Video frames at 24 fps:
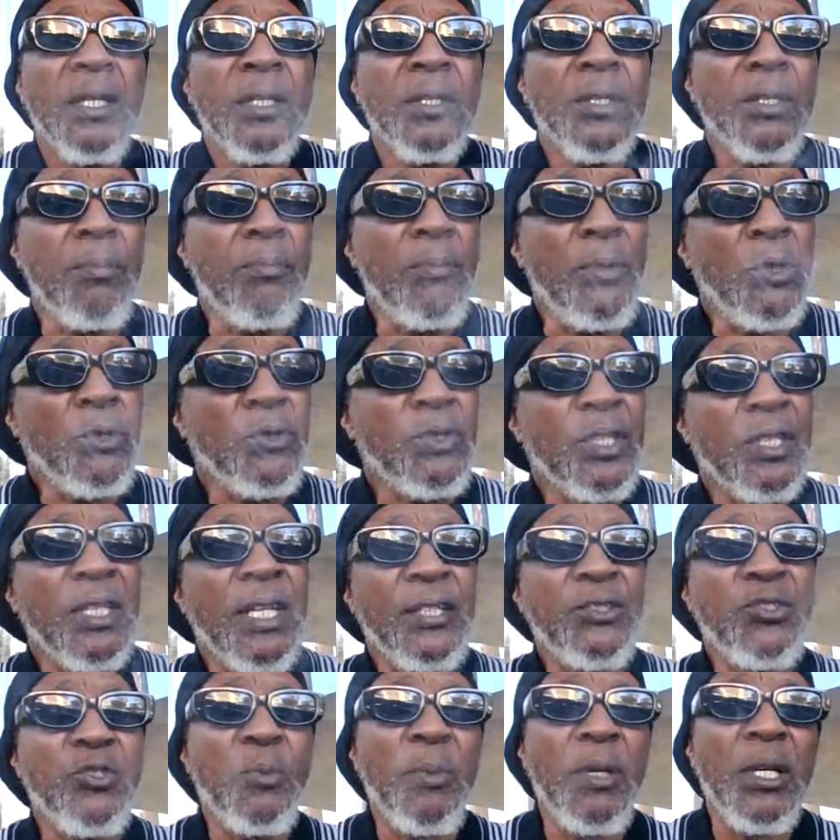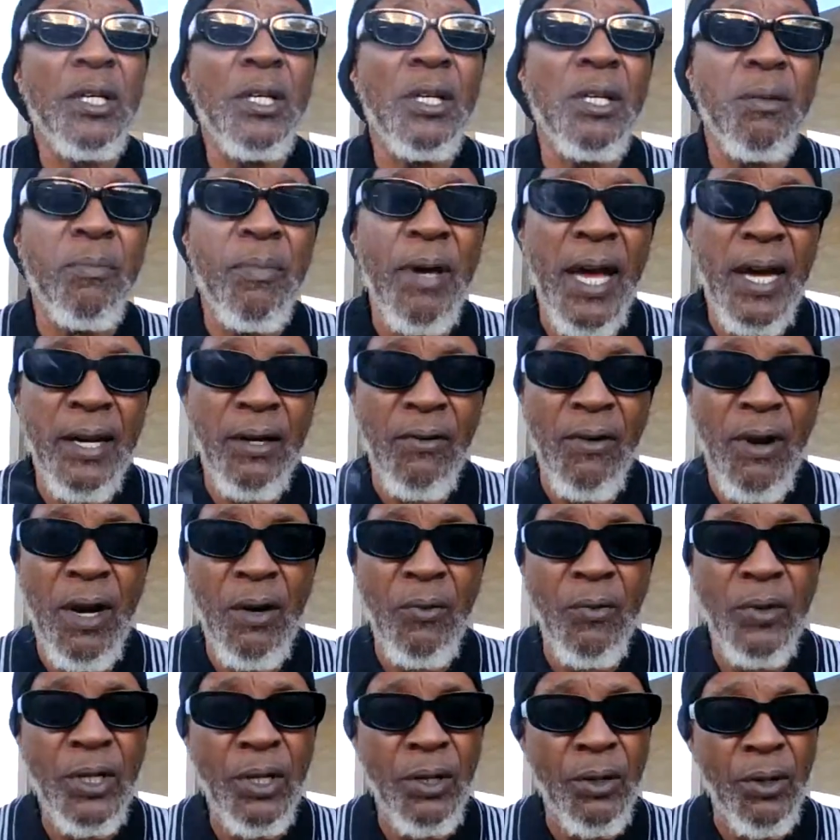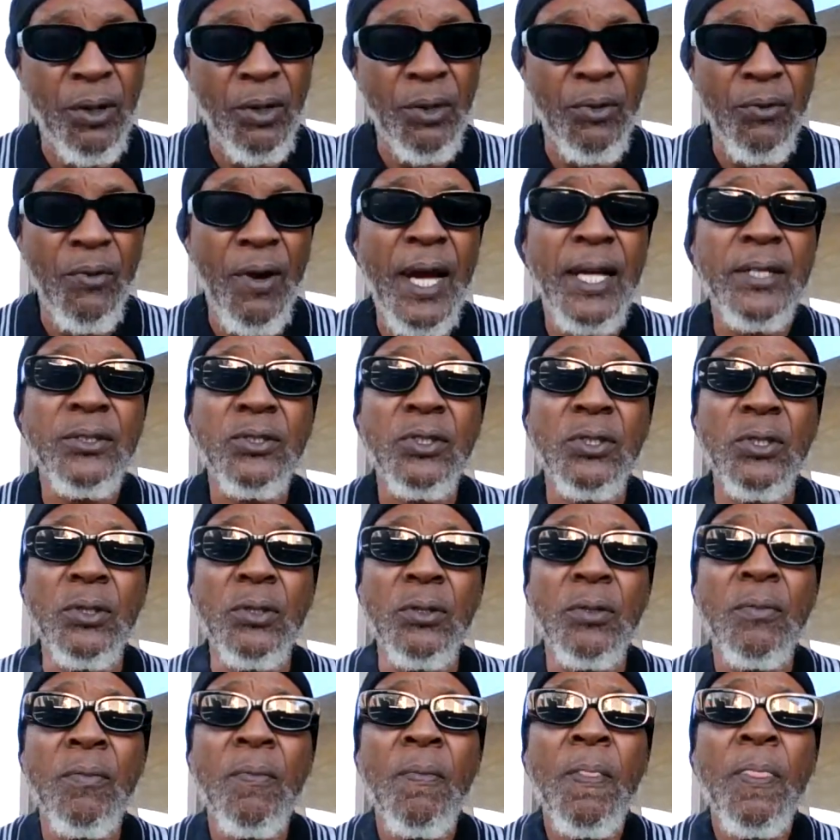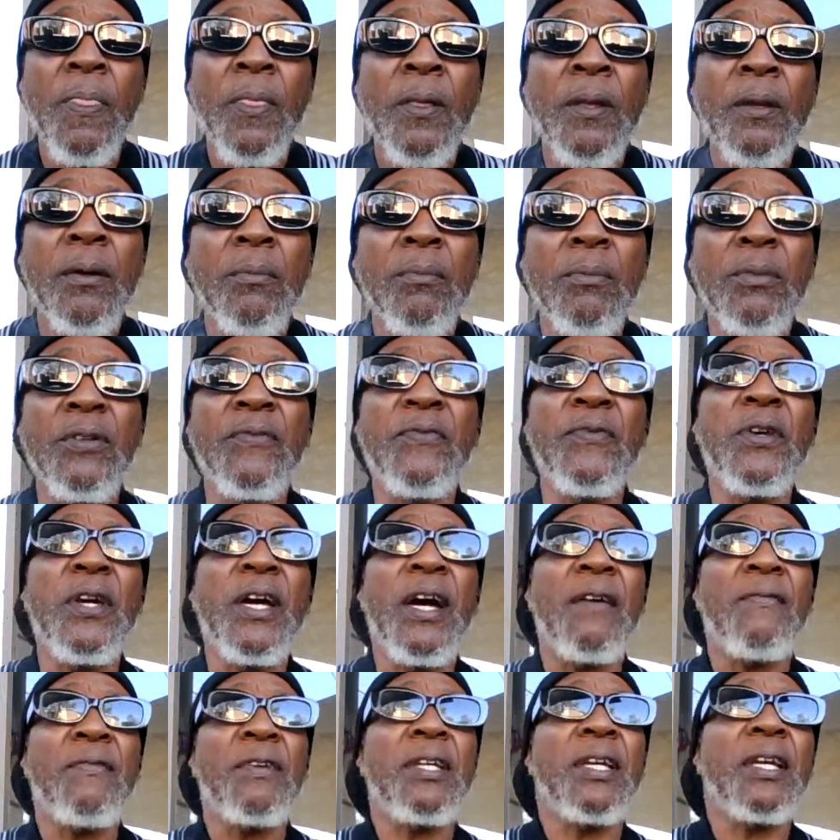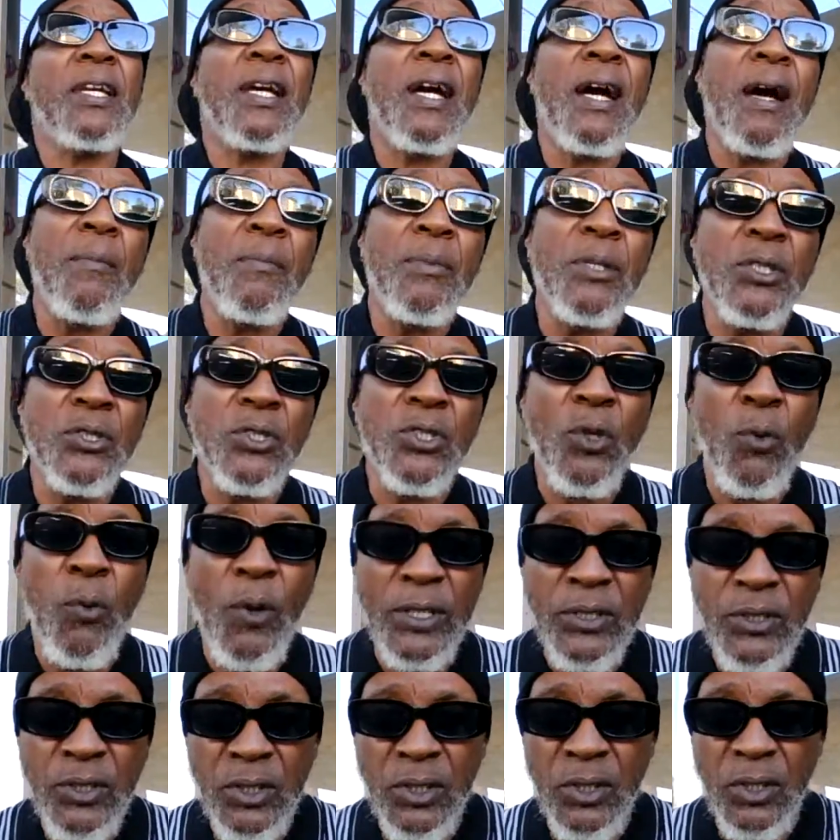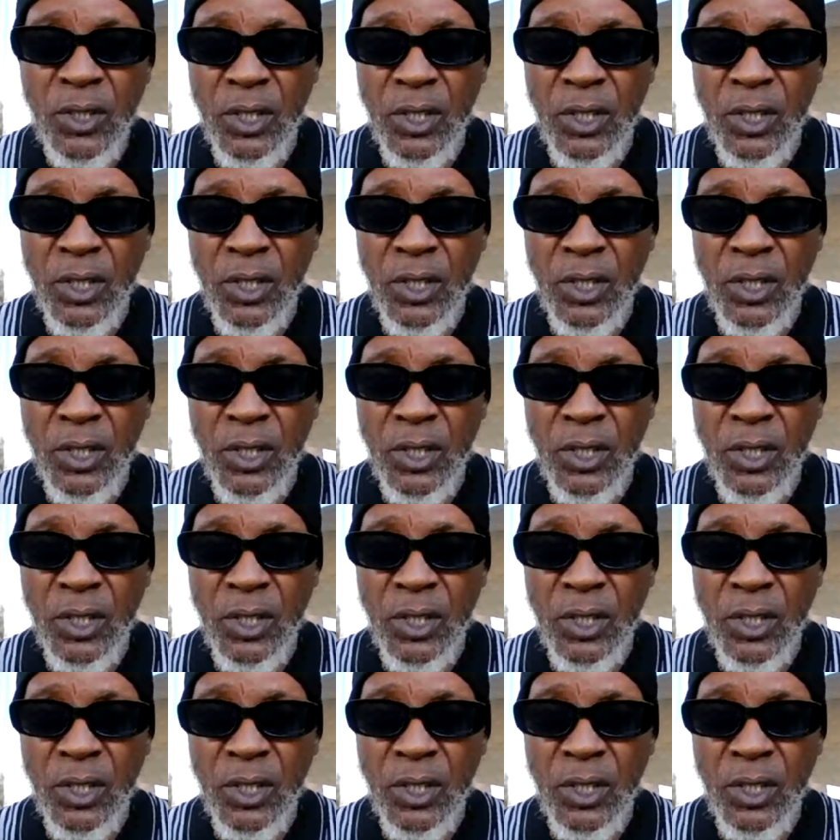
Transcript: music that you may hear in the background, we don't own the rights to. But if you have any comments, questions,